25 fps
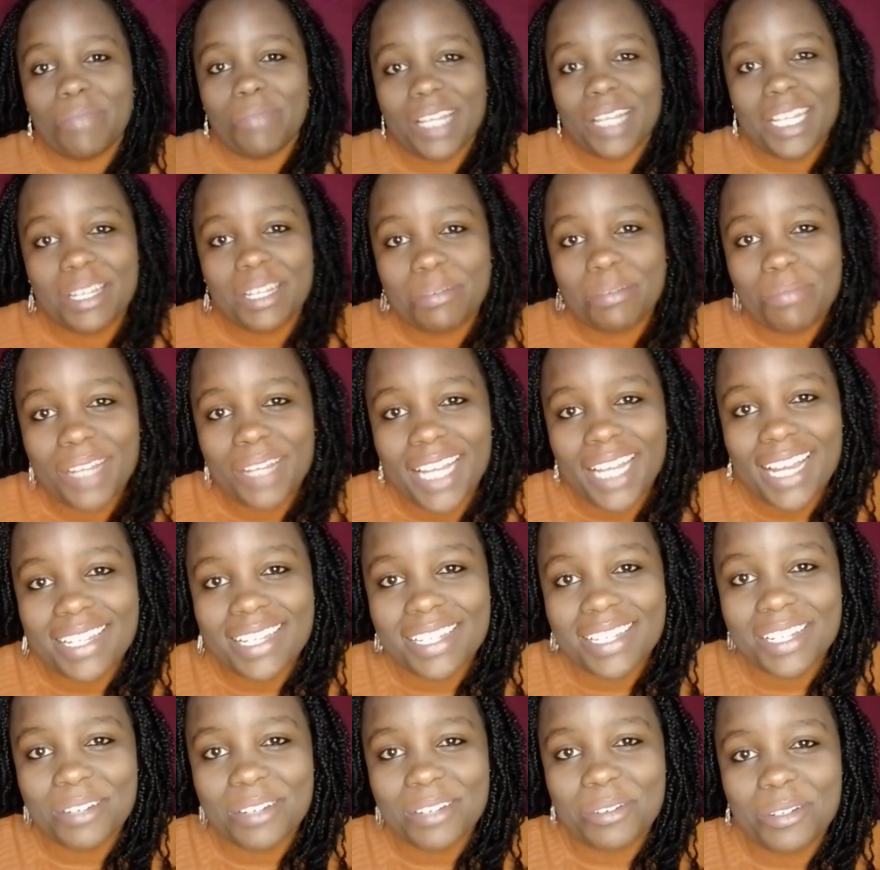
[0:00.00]
making me
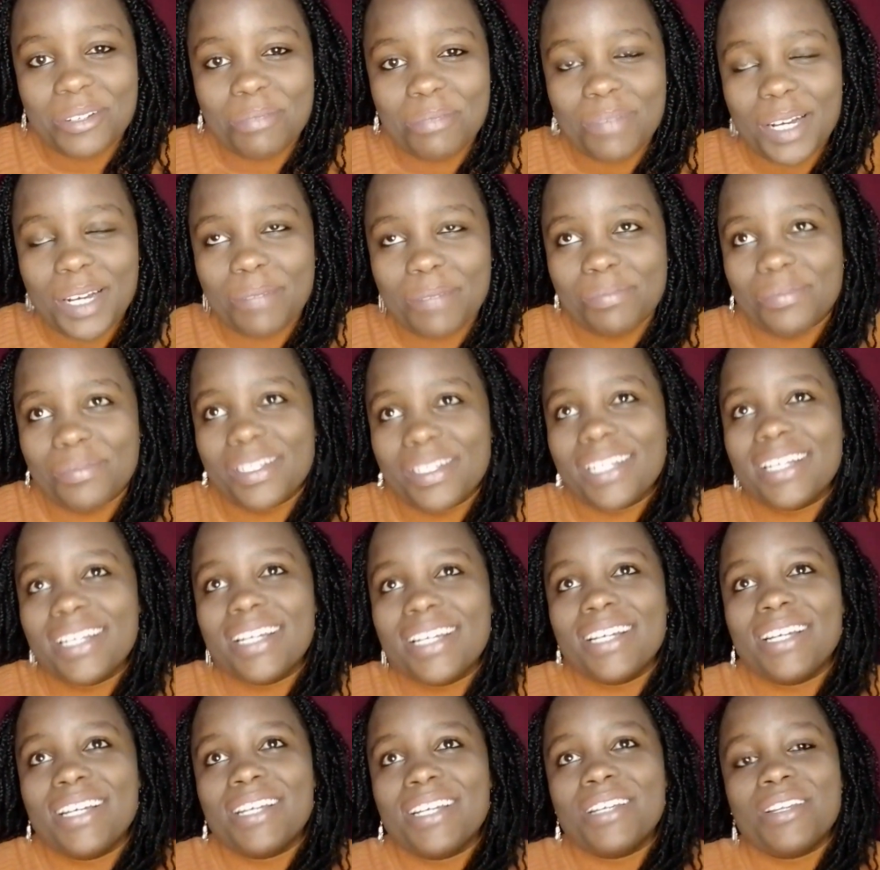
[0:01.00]
a single mom.
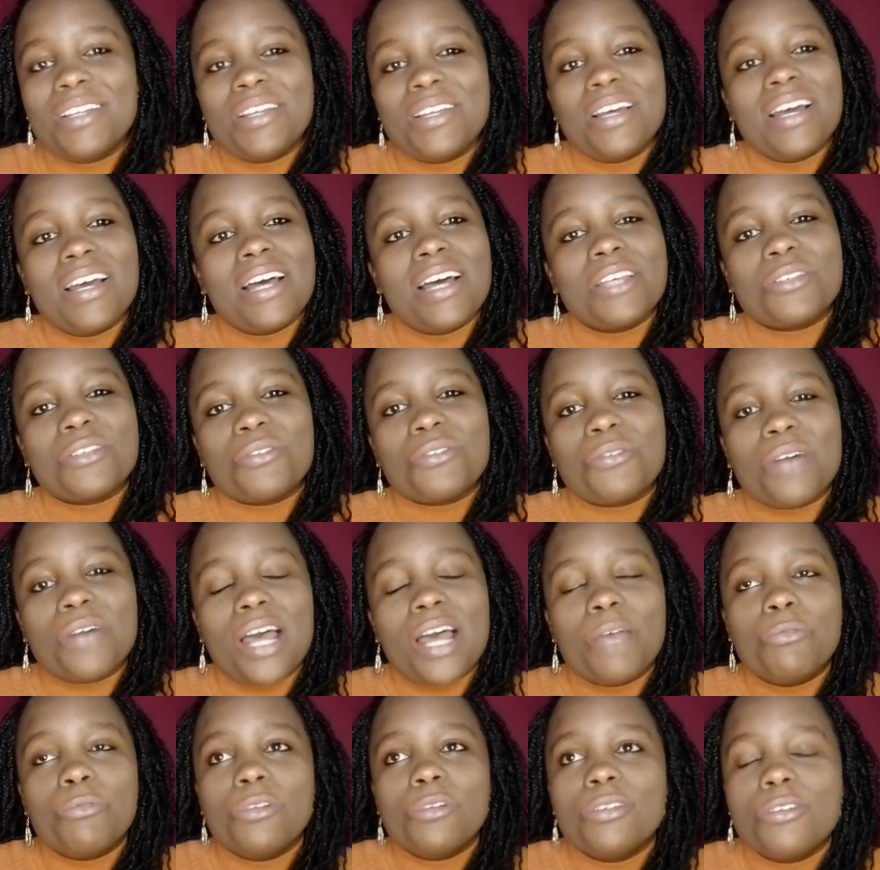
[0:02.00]
So
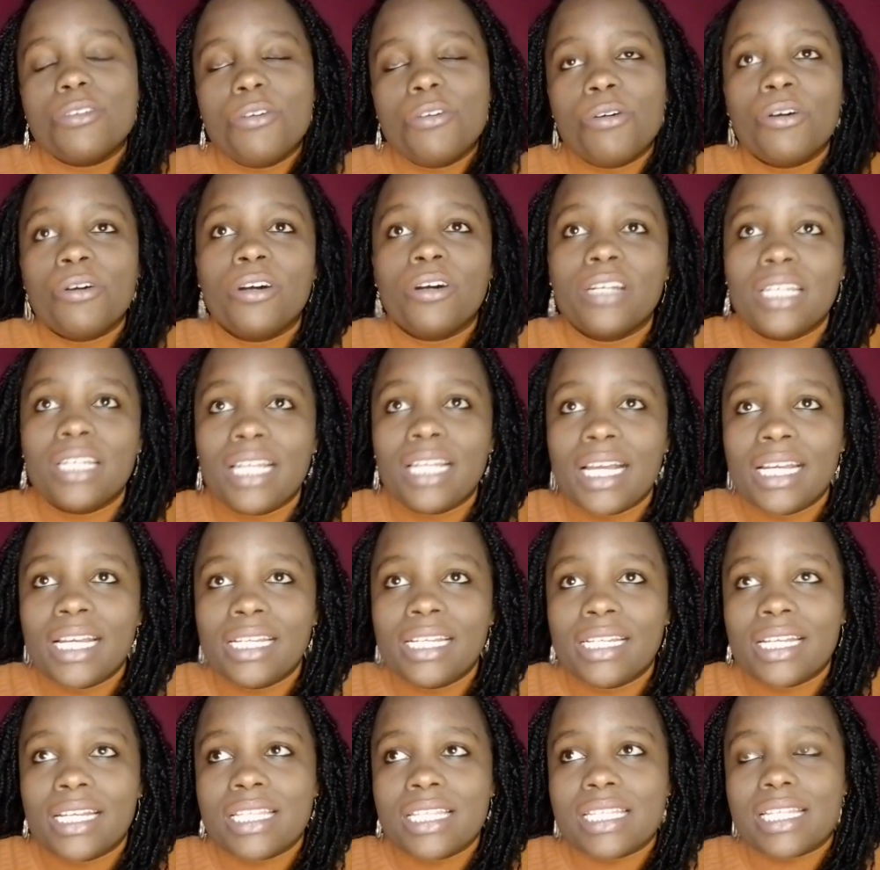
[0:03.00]
I would go
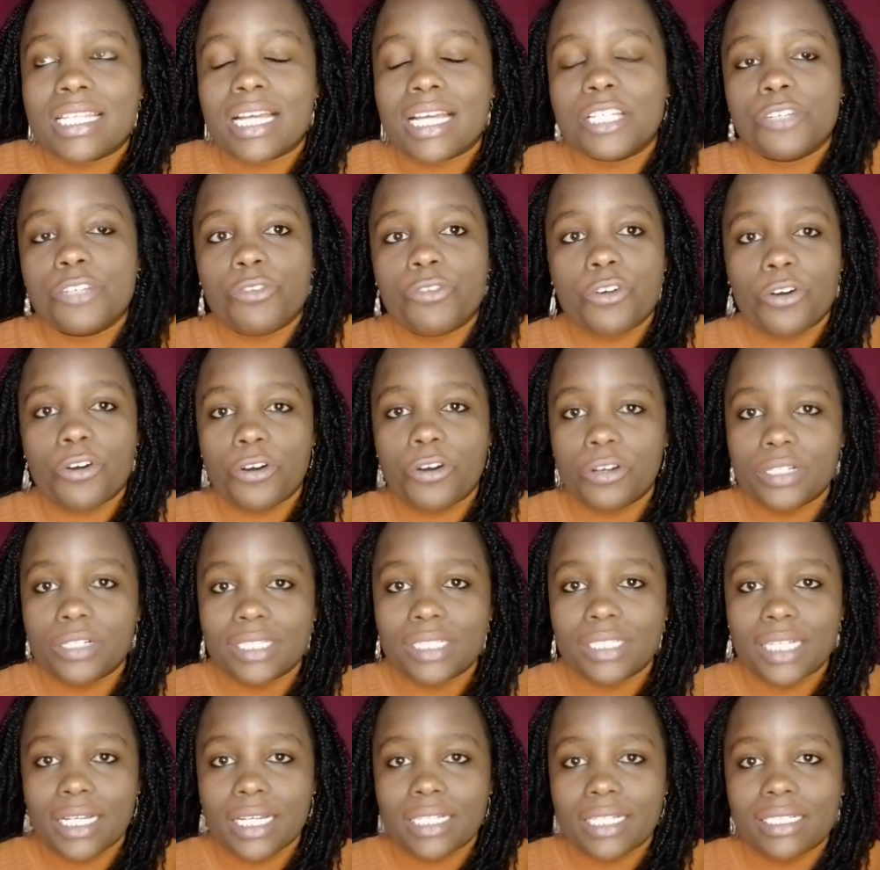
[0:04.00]
online and search for
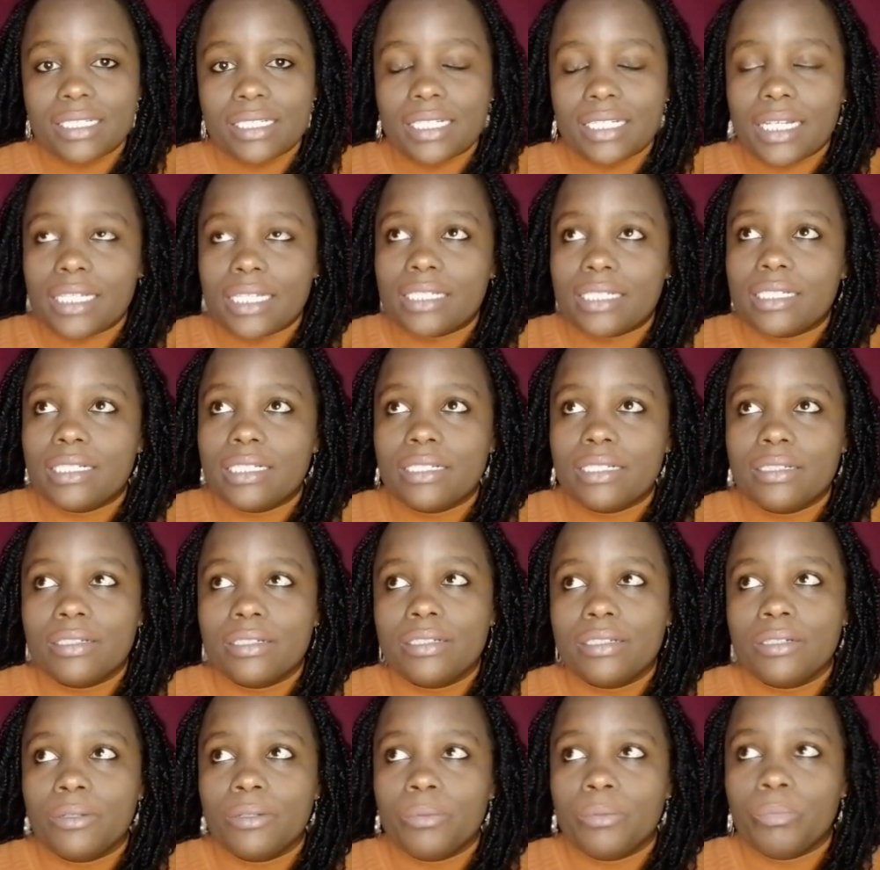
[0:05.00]
content like
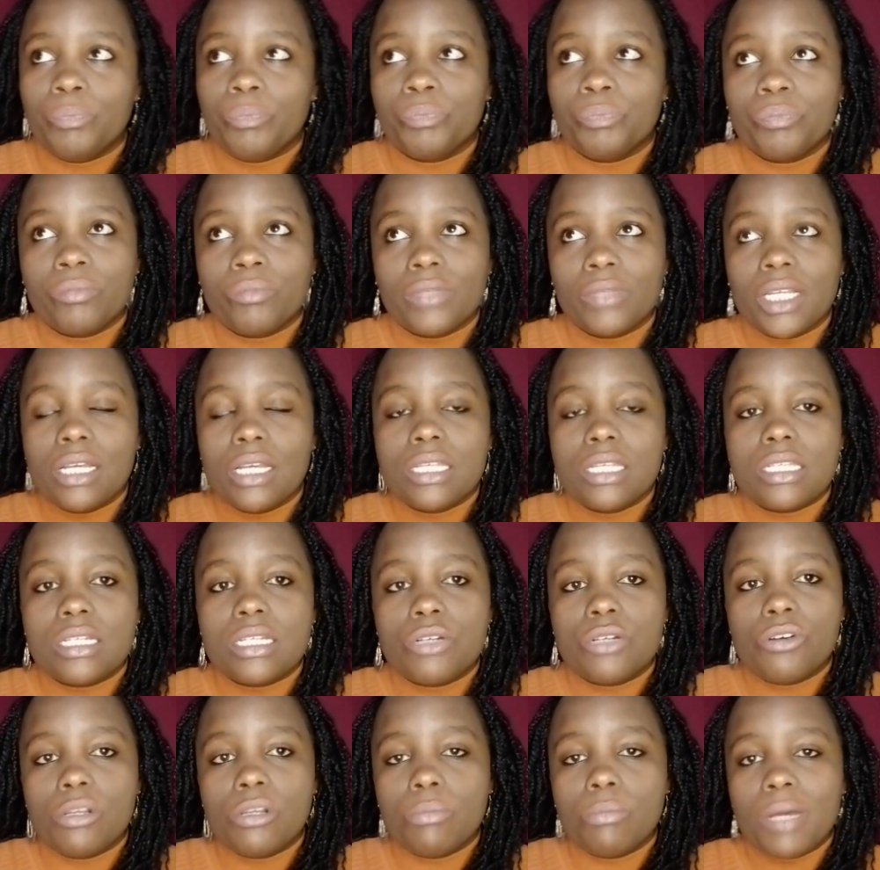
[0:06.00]

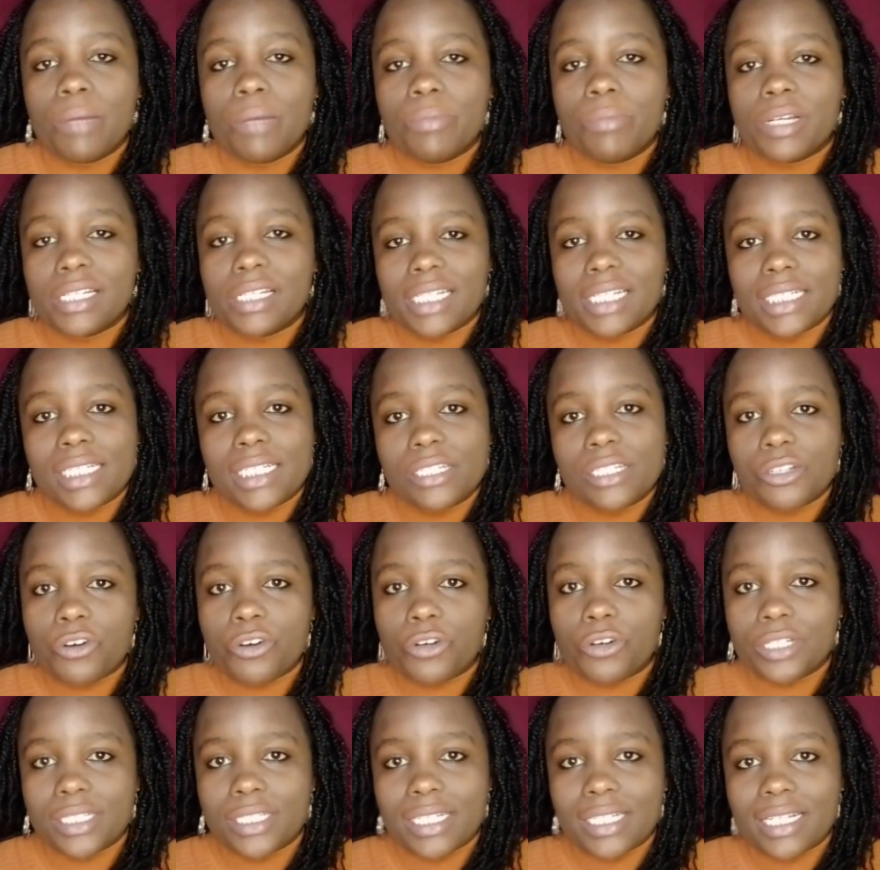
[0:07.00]
single mom related
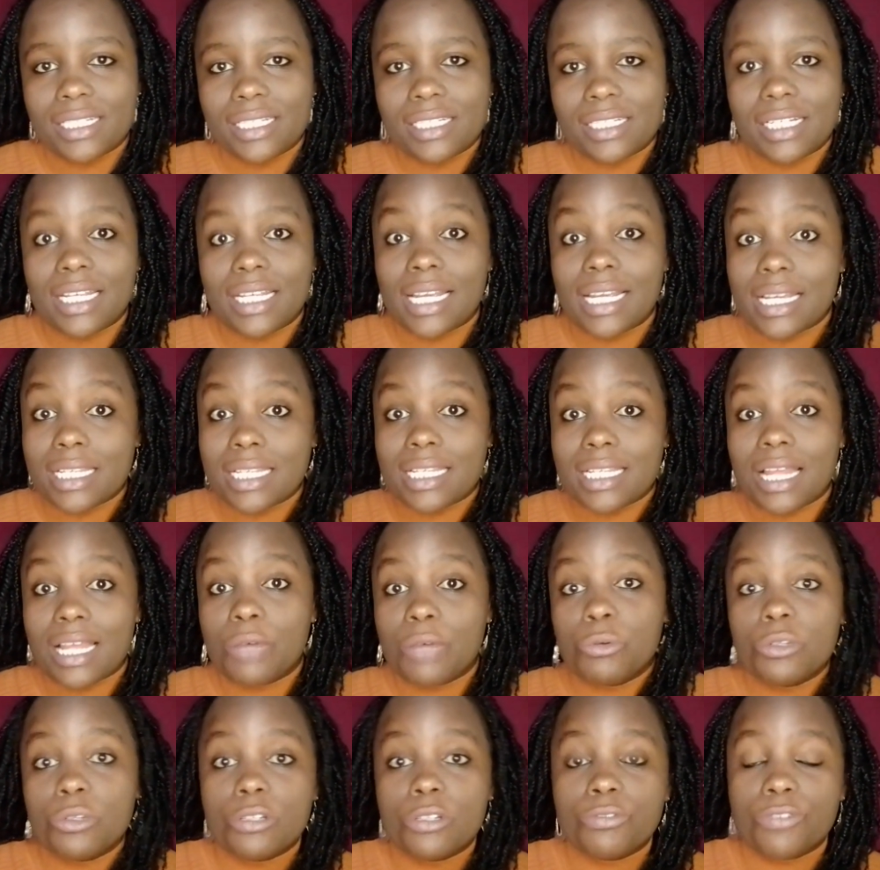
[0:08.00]
content. Yes,
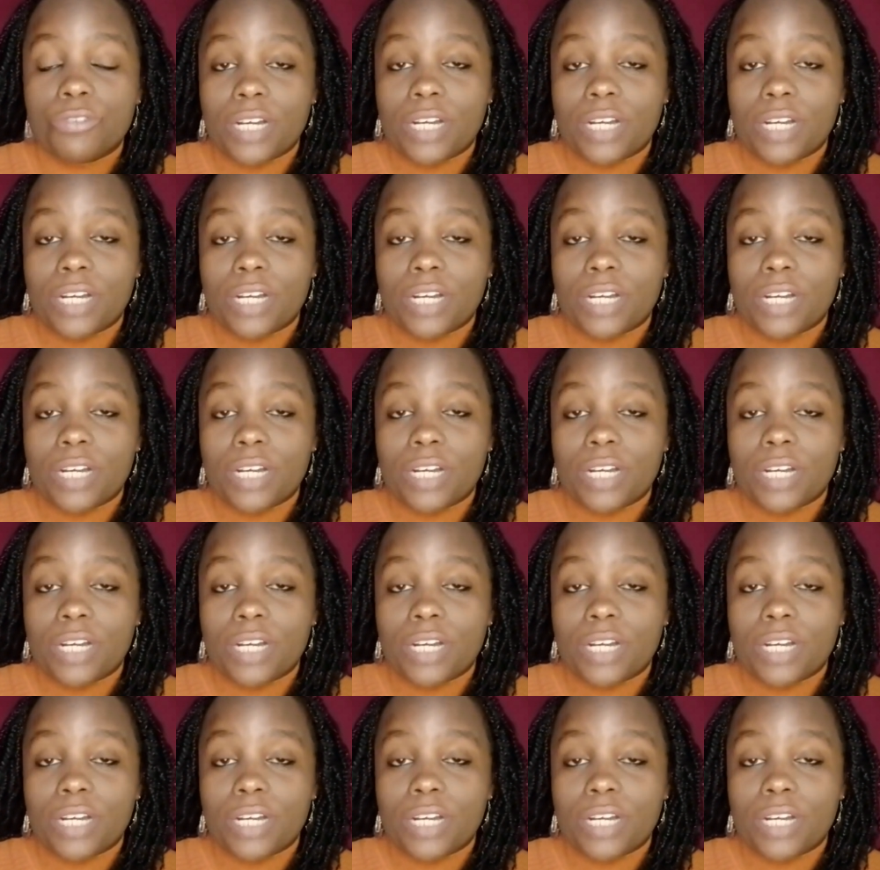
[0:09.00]
I would